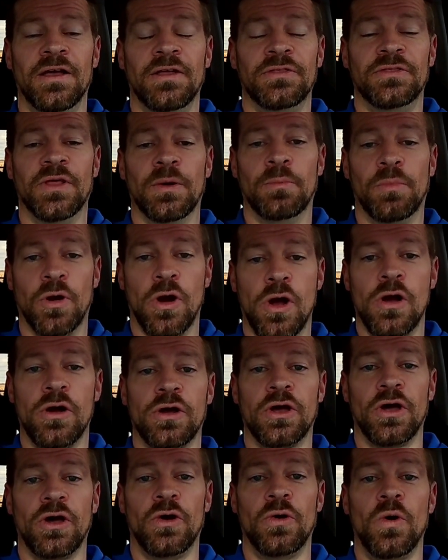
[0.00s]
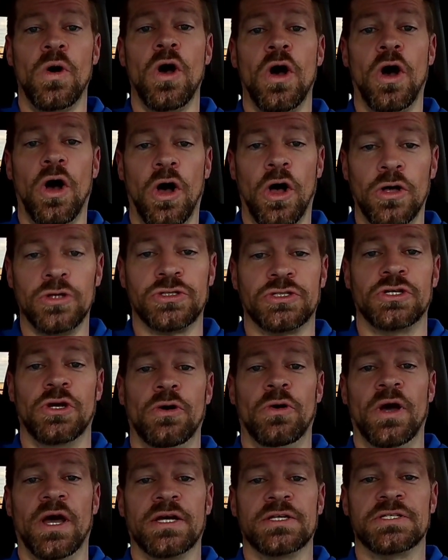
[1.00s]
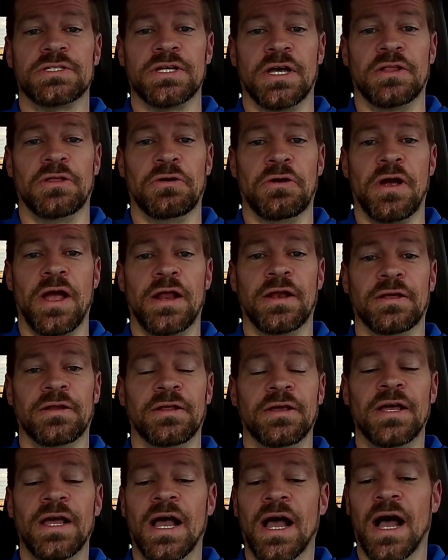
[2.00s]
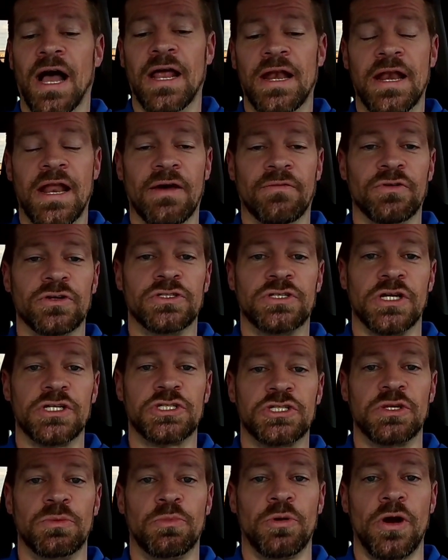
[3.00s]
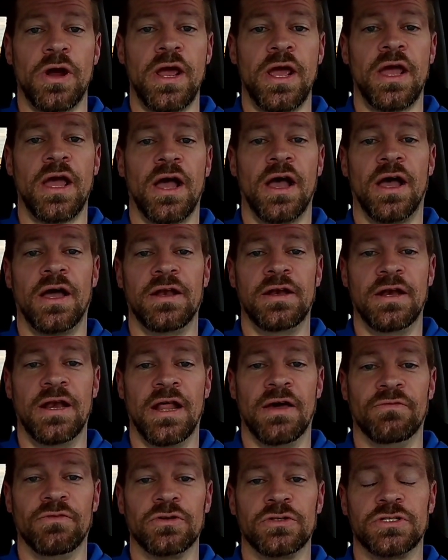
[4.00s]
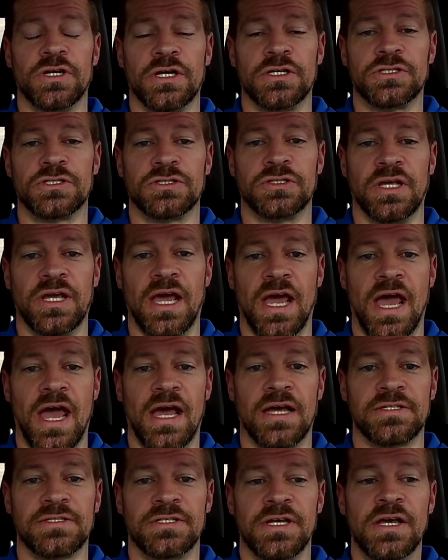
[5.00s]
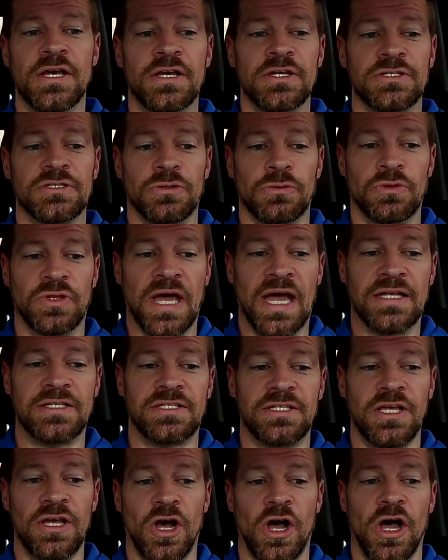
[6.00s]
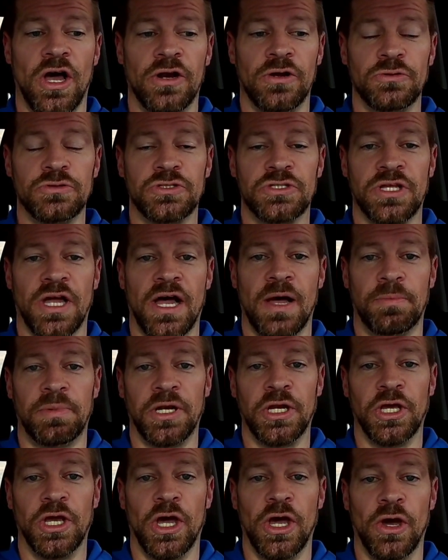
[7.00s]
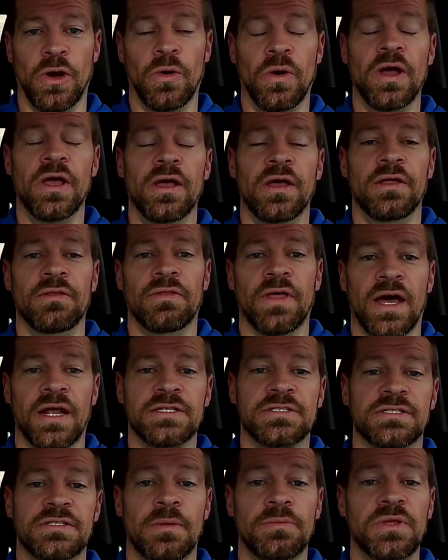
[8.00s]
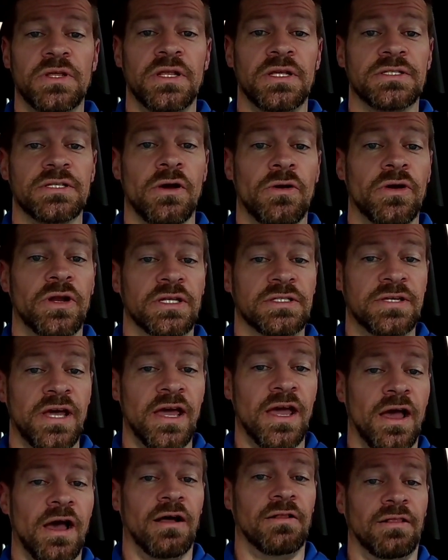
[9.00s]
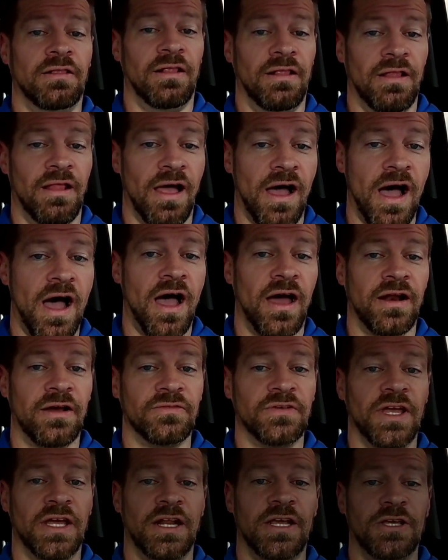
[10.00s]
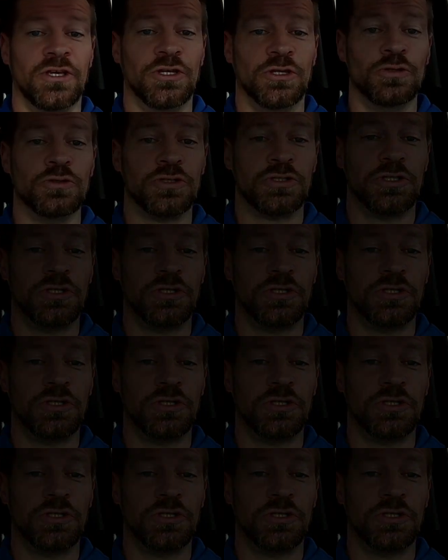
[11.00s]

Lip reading: the Bronco also accelerated. I never touched the brake, I never touched the gas. So that's the auto stop and go. That is something that's going to take a lot of getting used